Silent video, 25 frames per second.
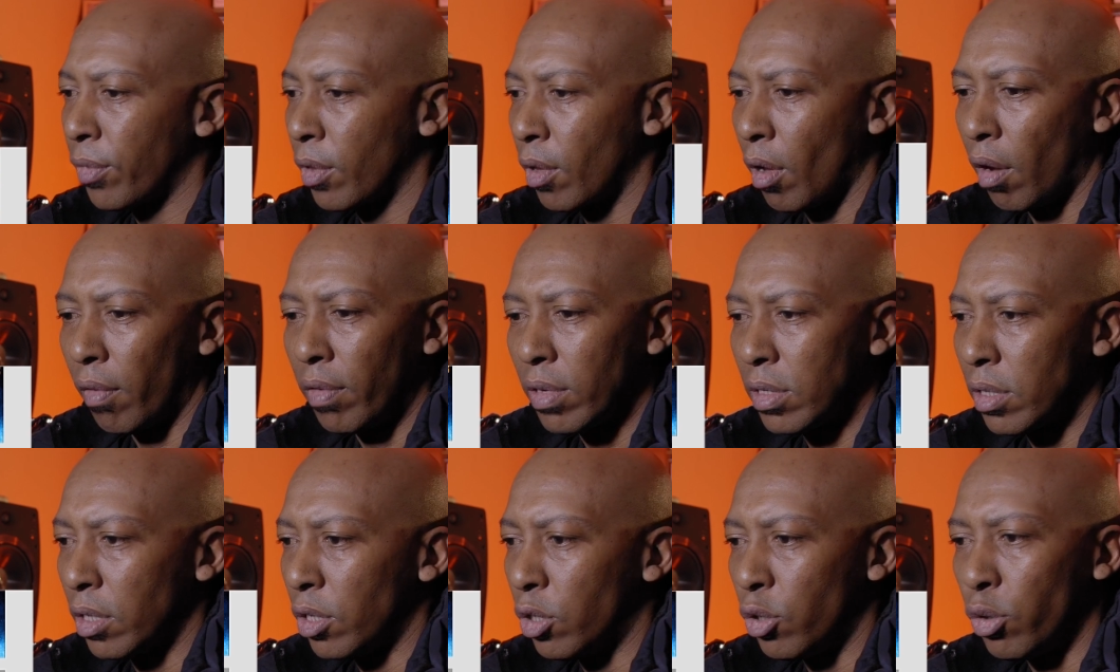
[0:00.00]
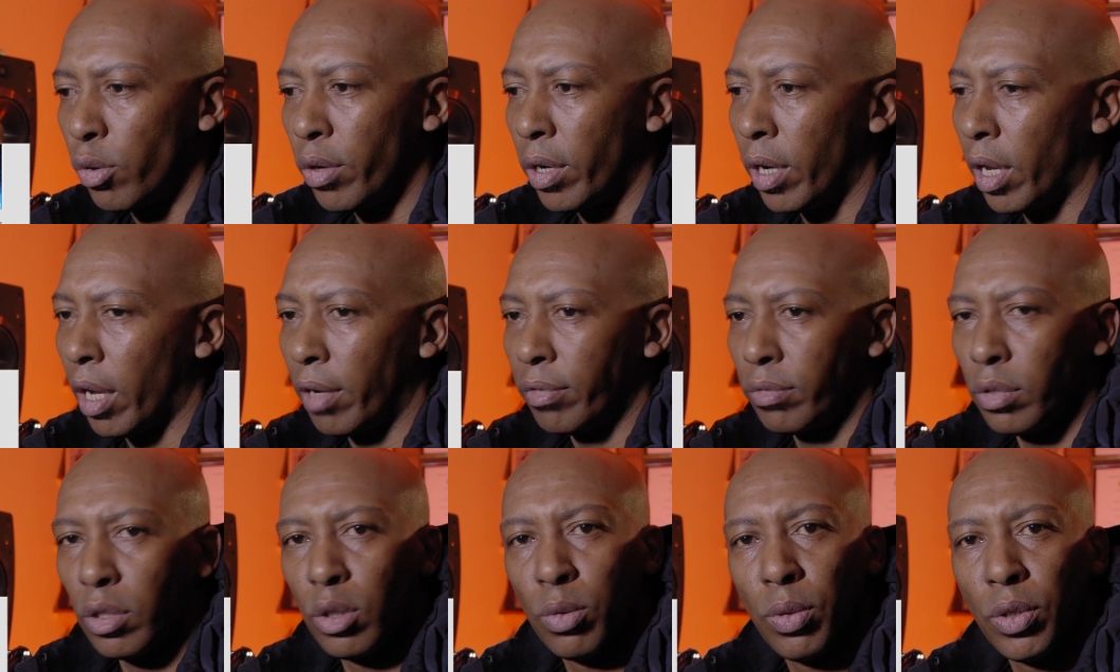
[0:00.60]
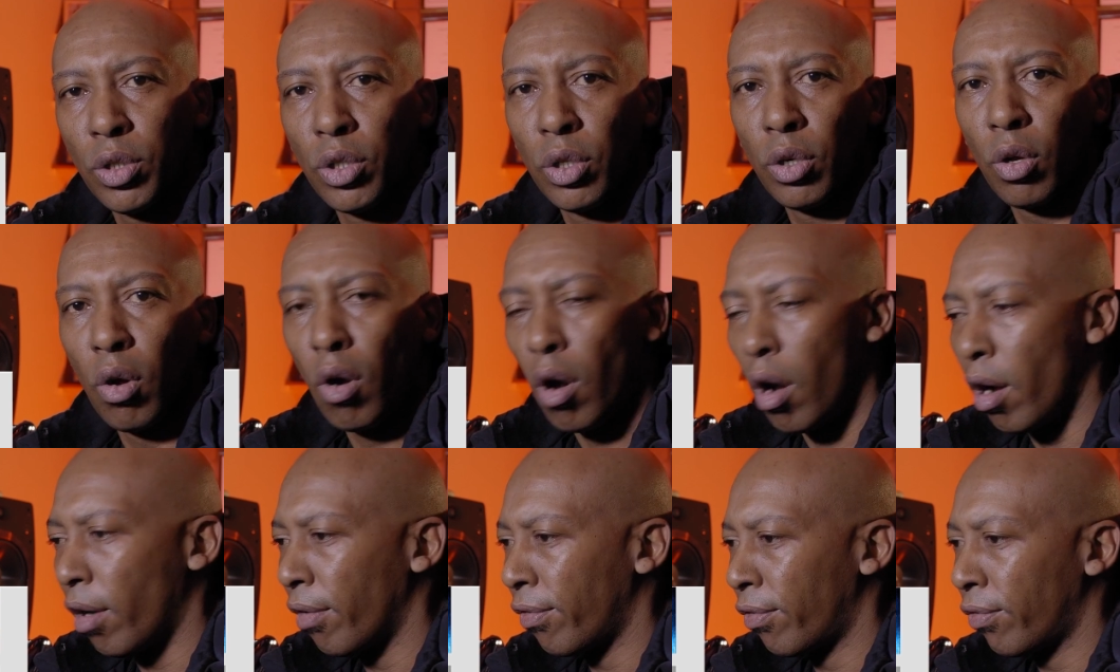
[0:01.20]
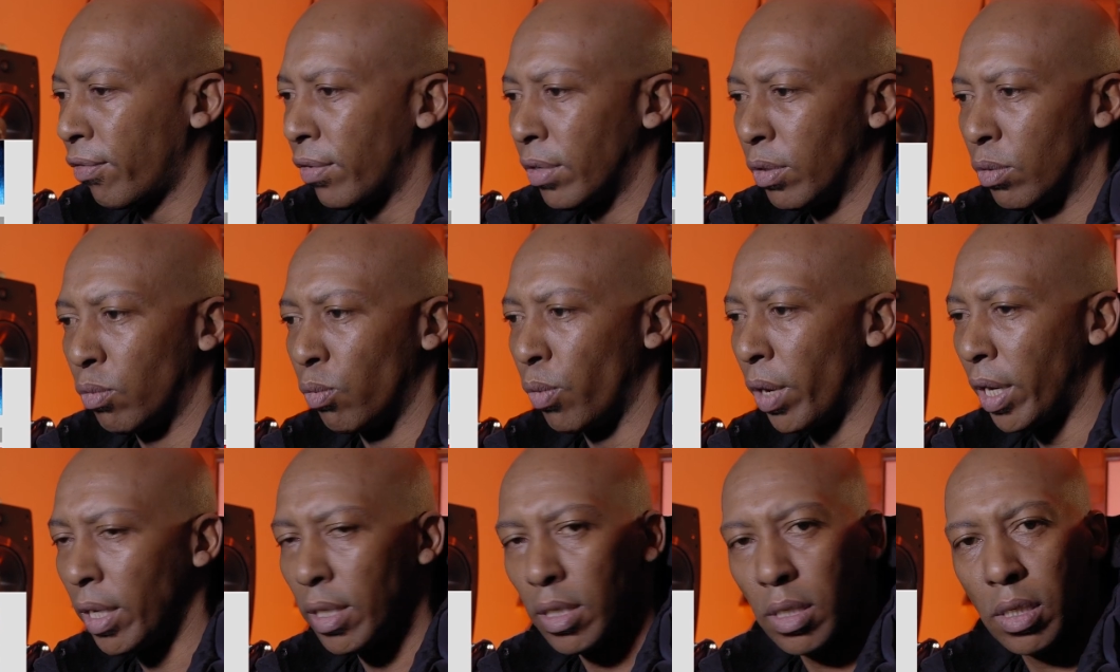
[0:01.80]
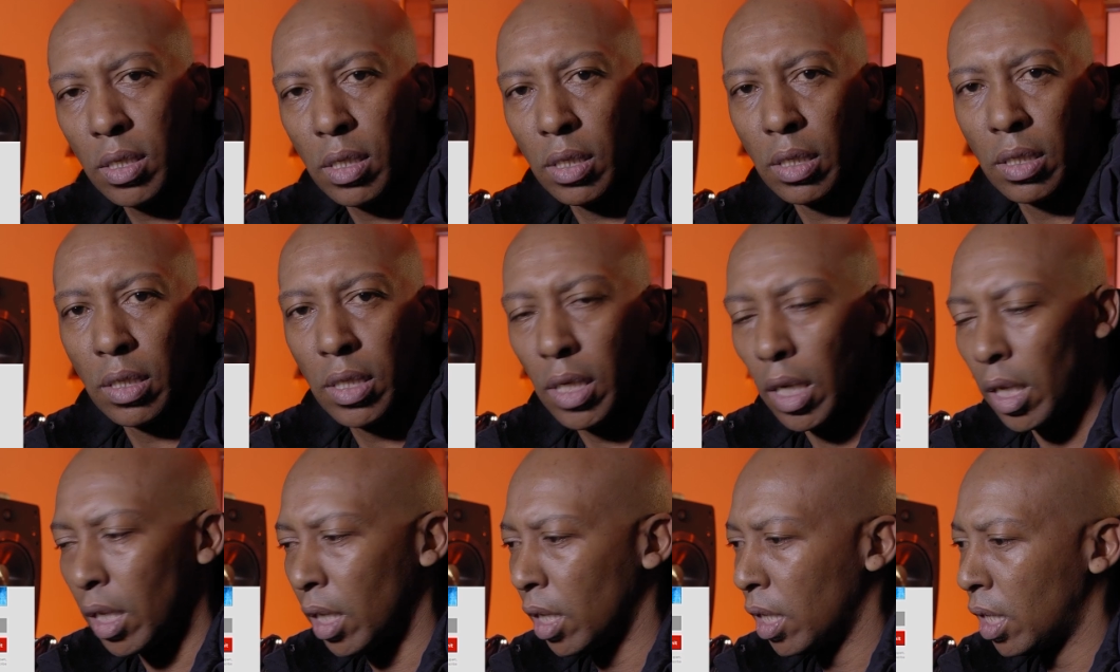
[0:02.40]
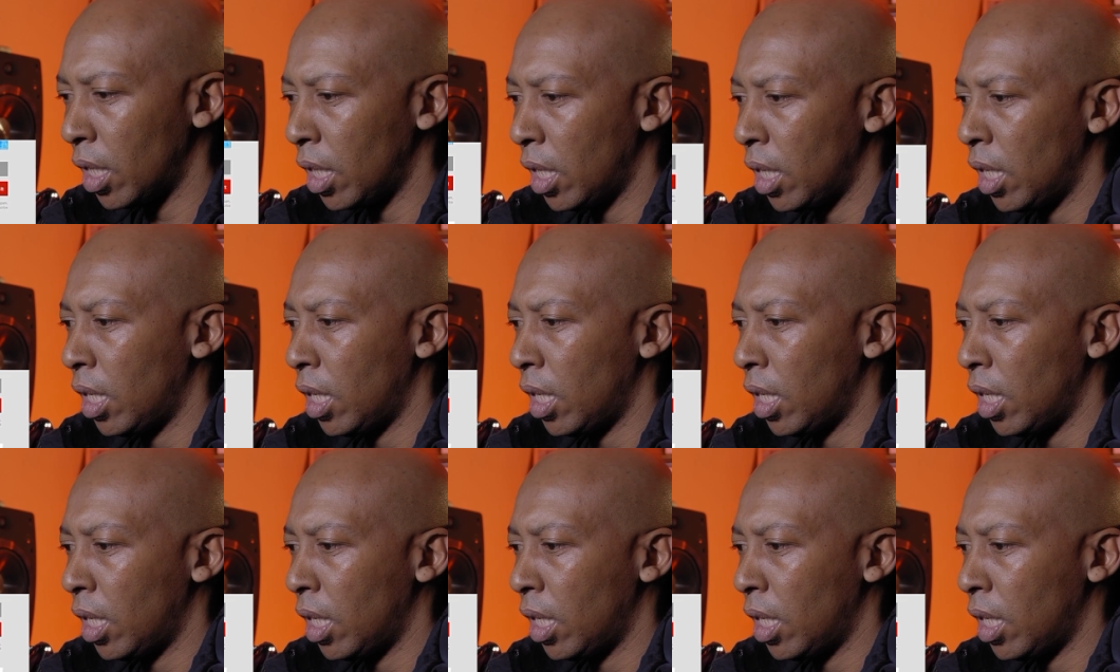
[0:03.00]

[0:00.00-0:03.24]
obviously you're gonna have to switch it off and wait until